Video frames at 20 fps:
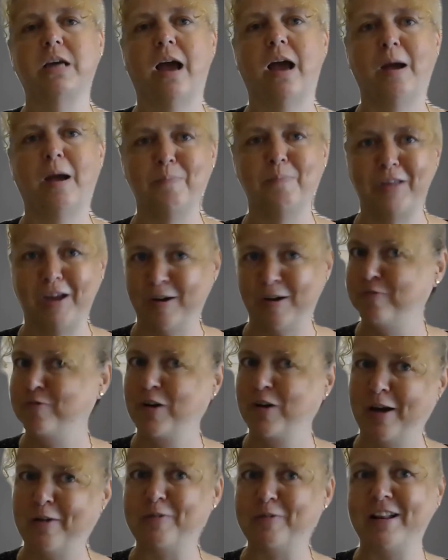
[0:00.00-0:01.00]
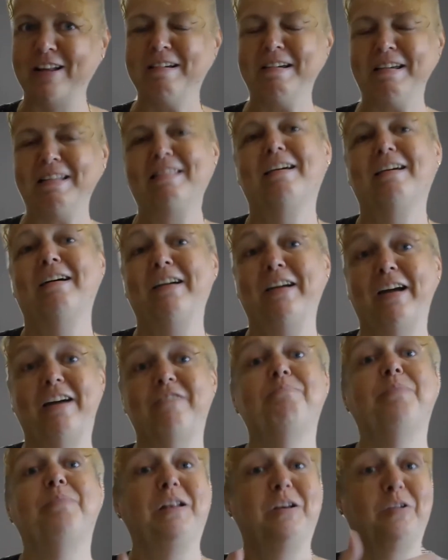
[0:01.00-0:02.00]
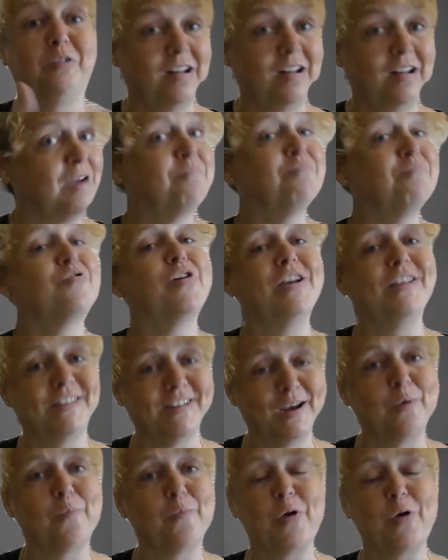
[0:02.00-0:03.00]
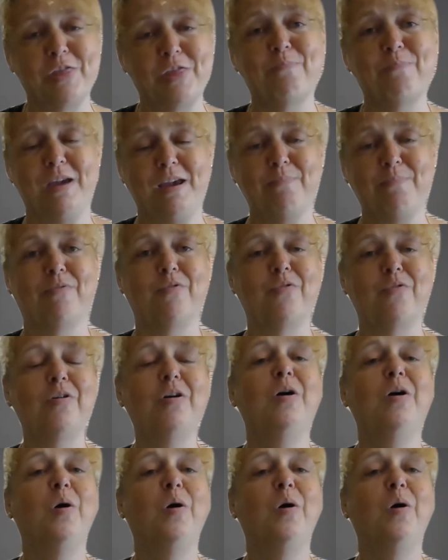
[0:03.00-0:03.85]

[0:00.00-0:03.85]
I've outlined that I have been collaborating with people,